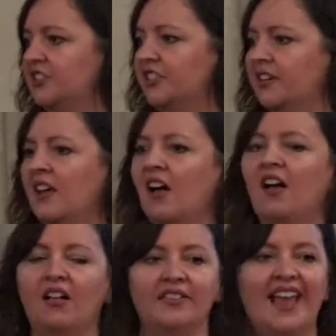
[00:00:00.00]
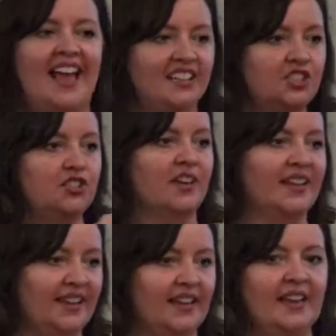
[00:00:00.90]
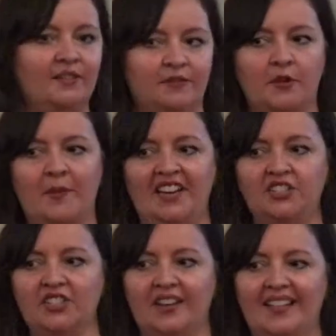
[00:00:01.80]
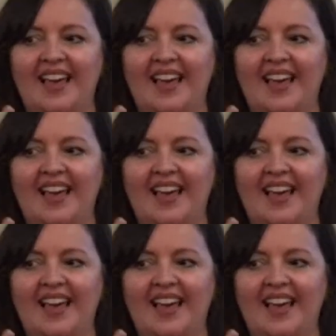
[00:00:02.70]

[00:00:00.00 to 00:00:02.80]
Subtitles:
to all the extra information